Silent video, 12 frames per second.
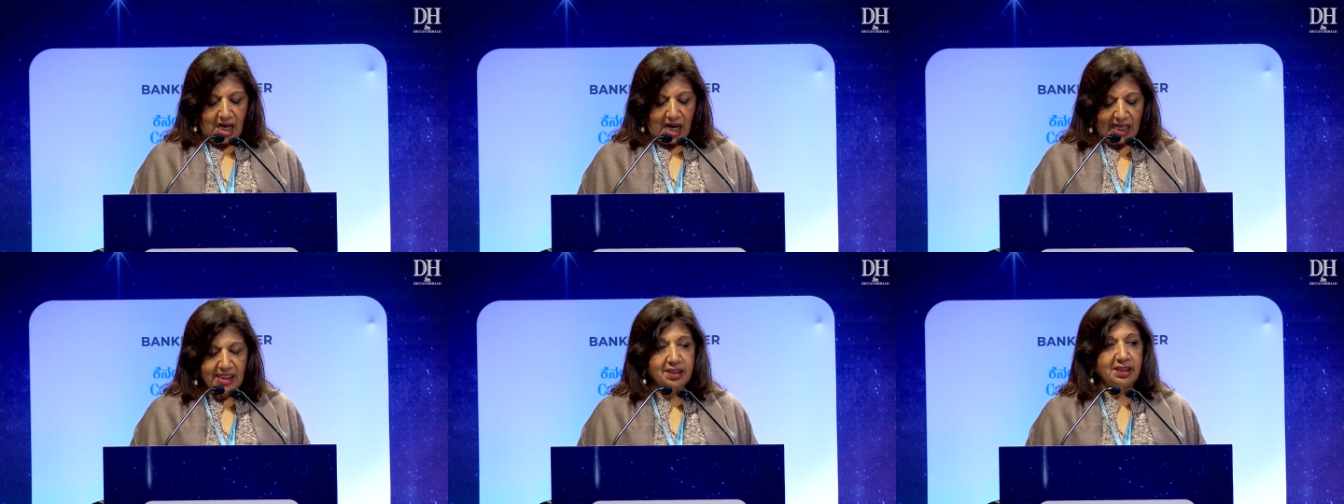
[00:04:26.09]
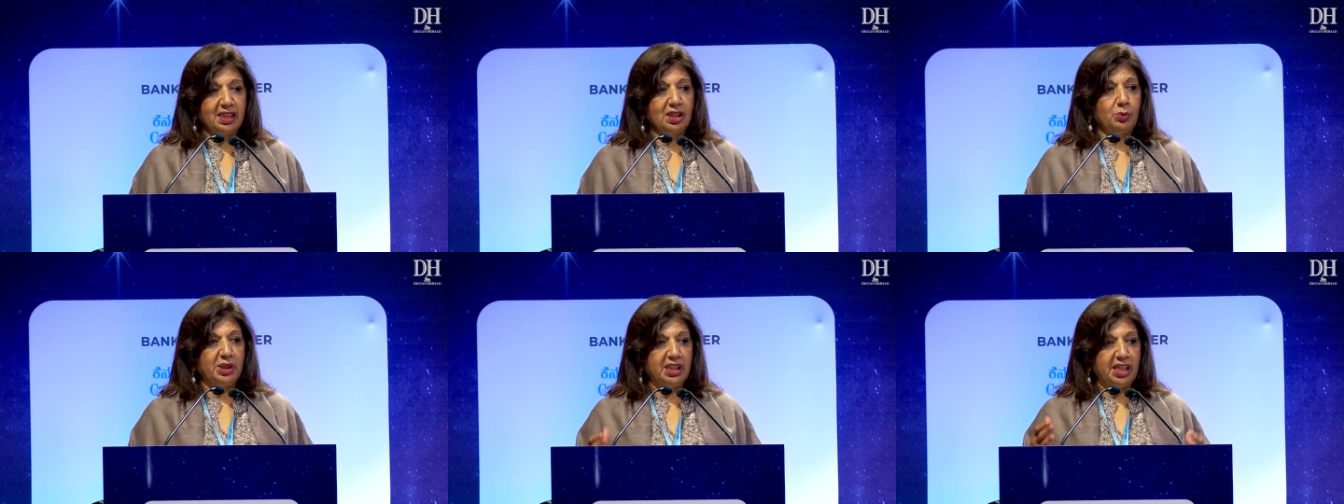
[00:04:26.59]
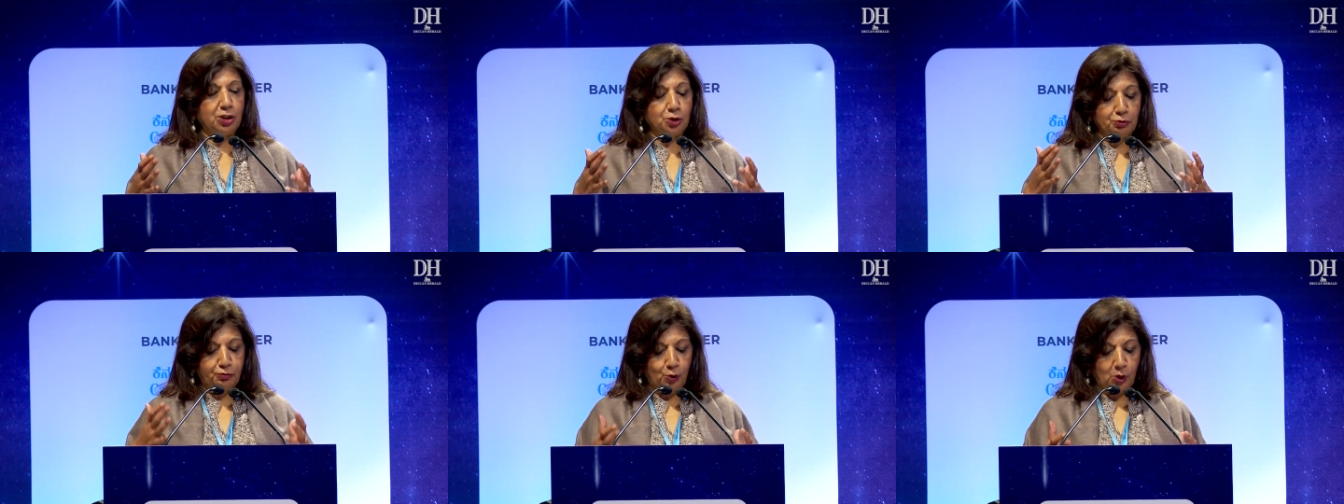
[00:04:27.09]
I think we need to
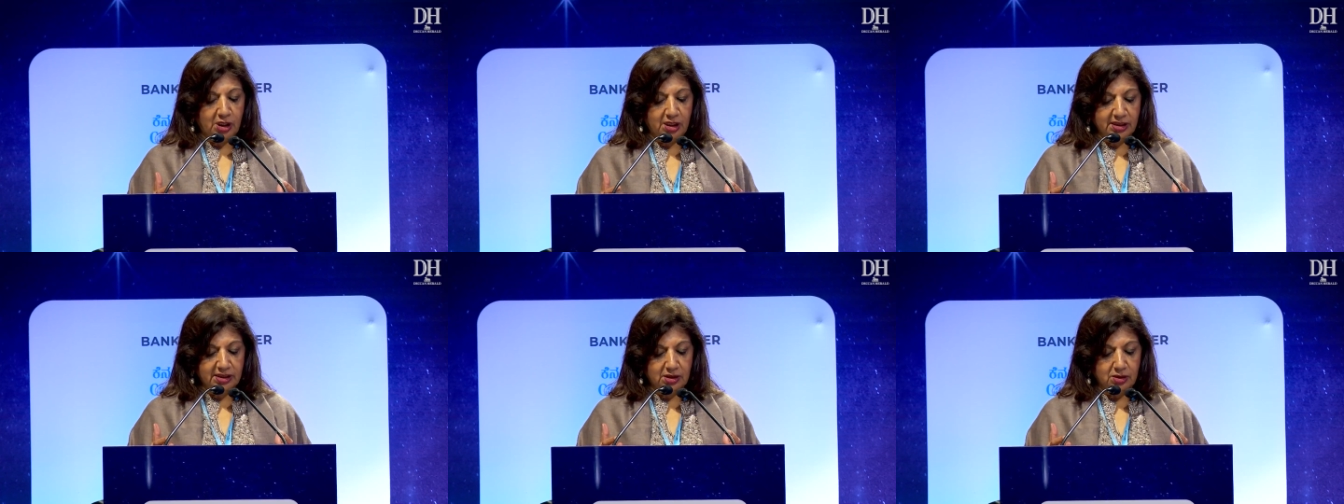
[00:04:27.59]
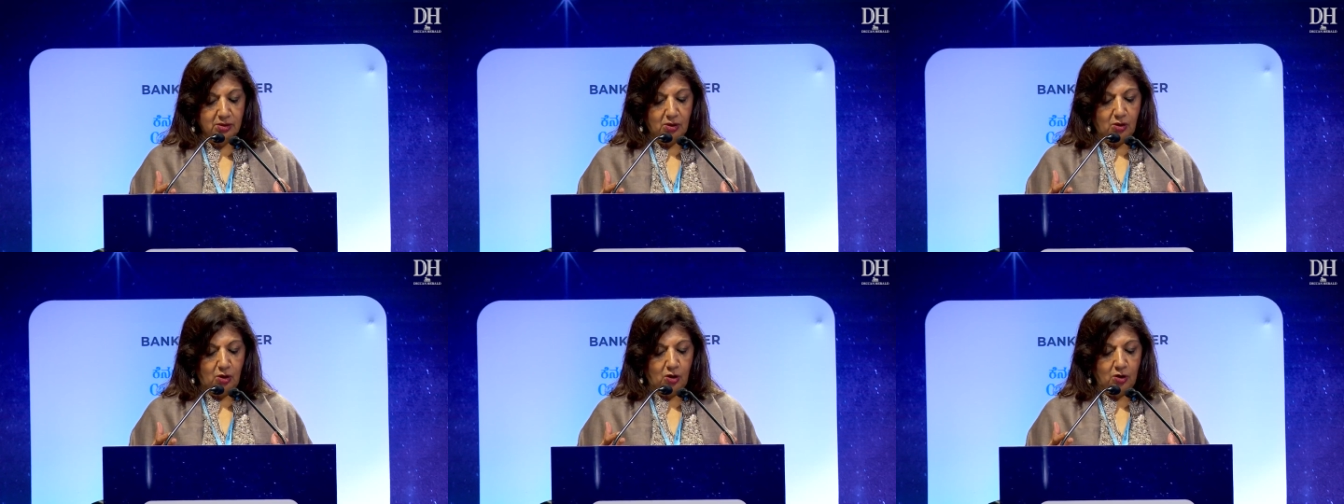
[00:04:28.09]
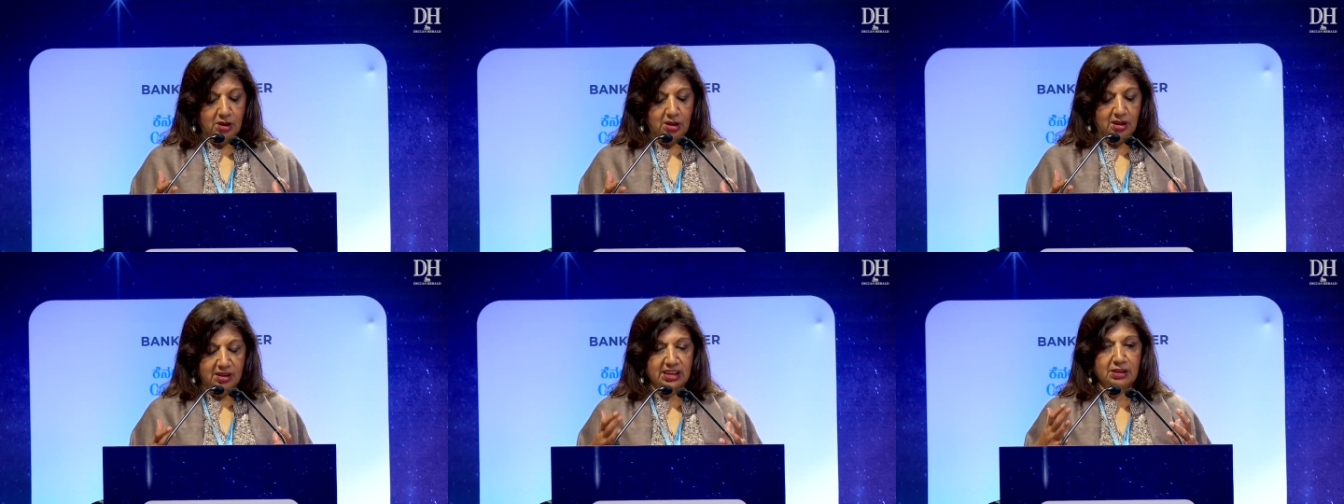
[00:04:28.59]
focus
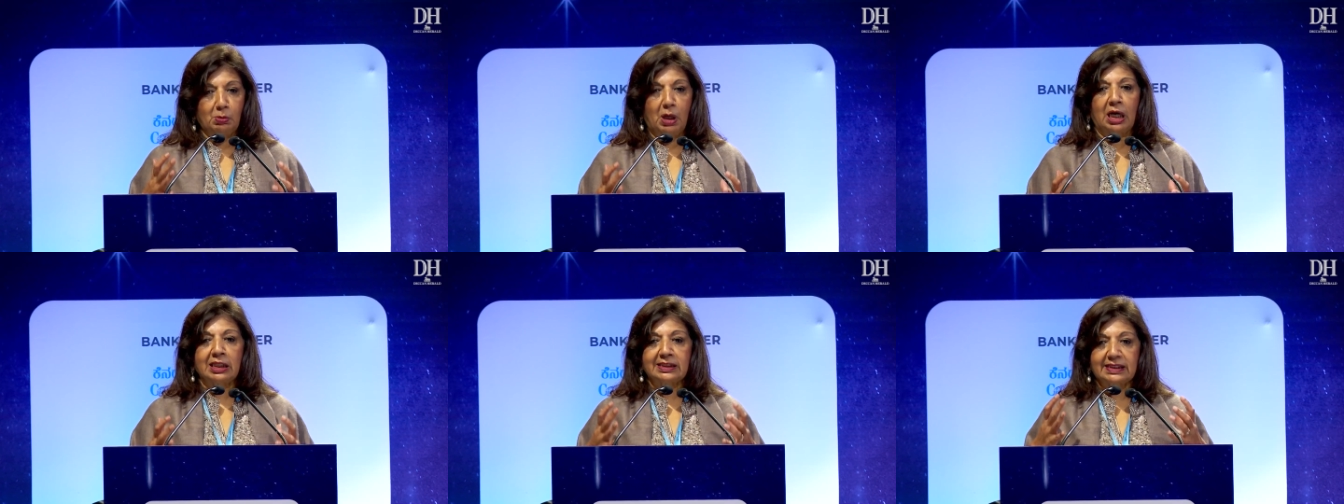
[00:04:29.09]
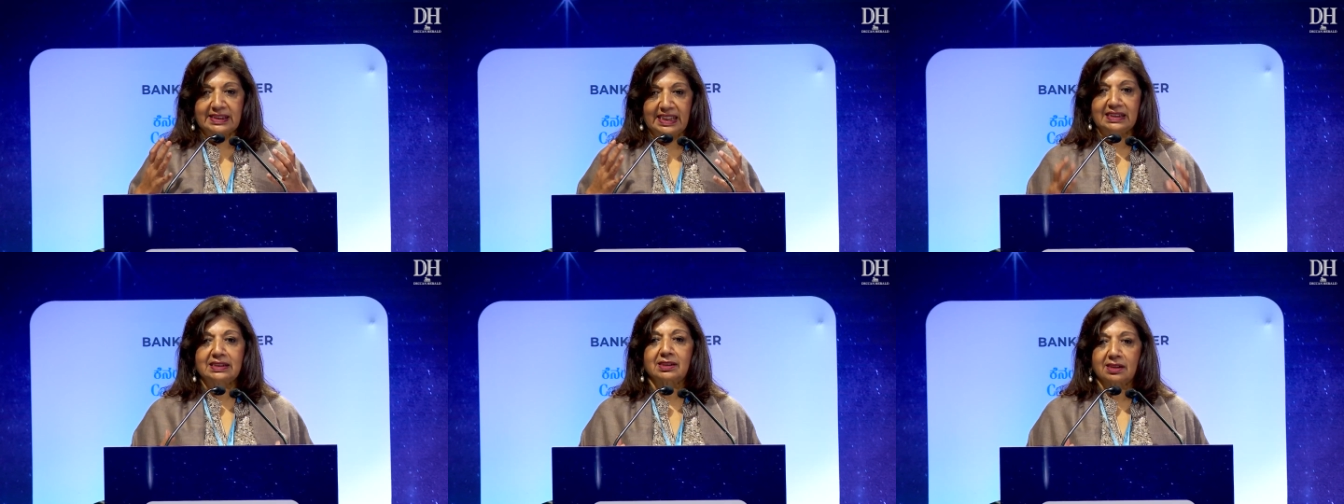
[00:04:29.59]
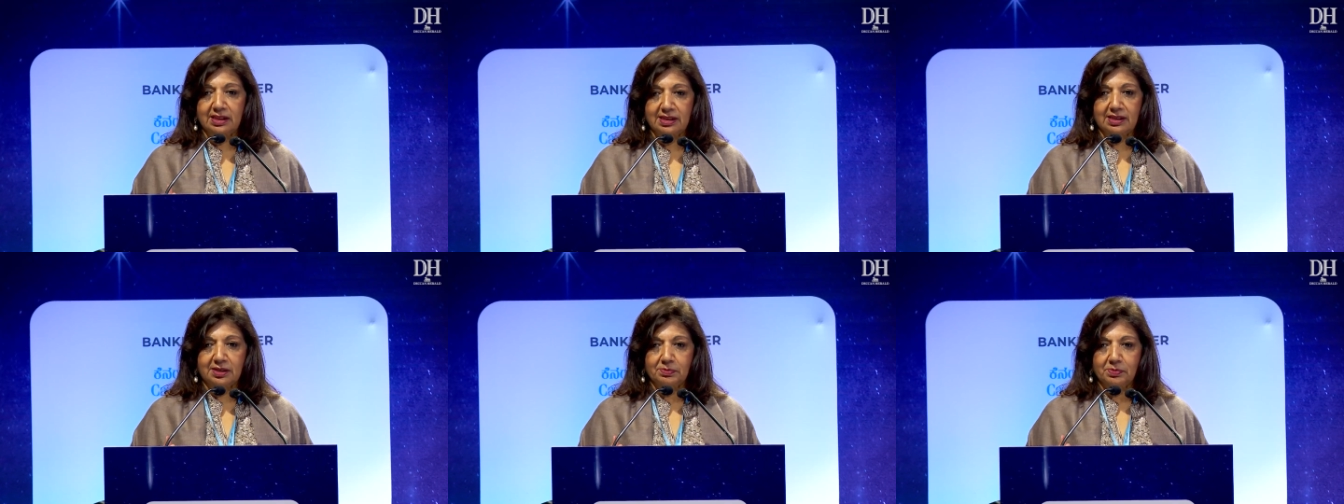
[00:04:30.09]
on smart
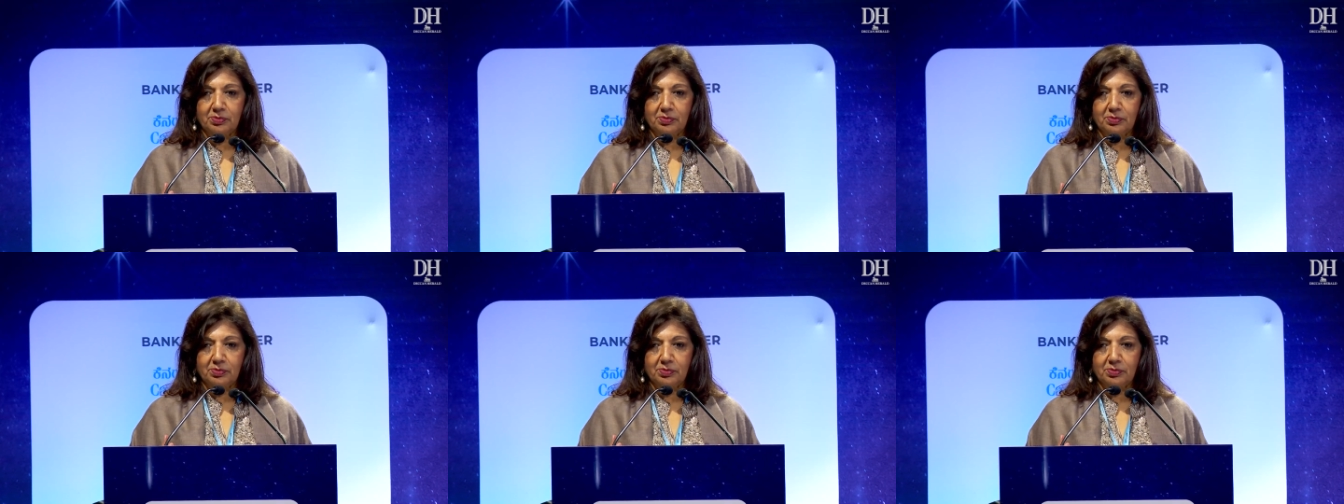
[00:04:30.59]
sensors,